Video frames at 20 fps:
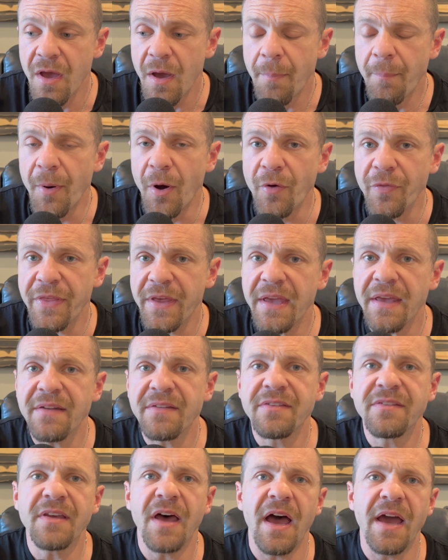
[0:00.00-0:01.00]
both
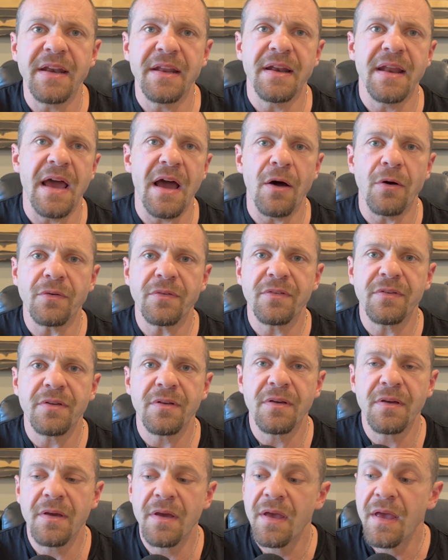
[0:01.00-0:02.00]
inside and out
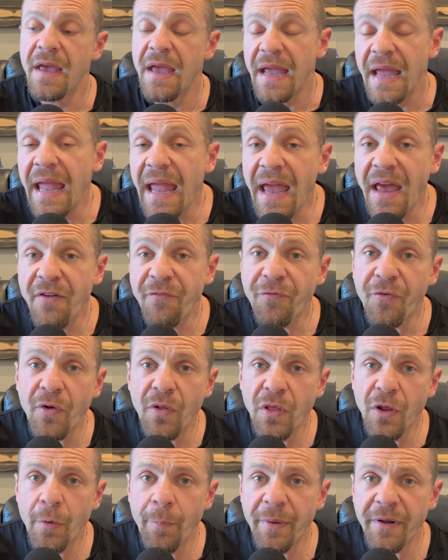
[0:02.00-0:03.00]
and for a
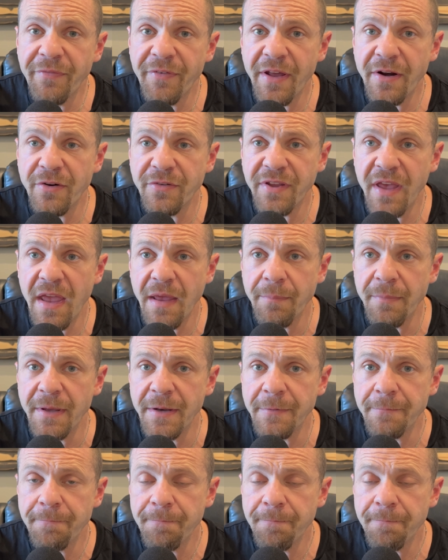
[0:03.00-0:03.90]
little bit of entertainment.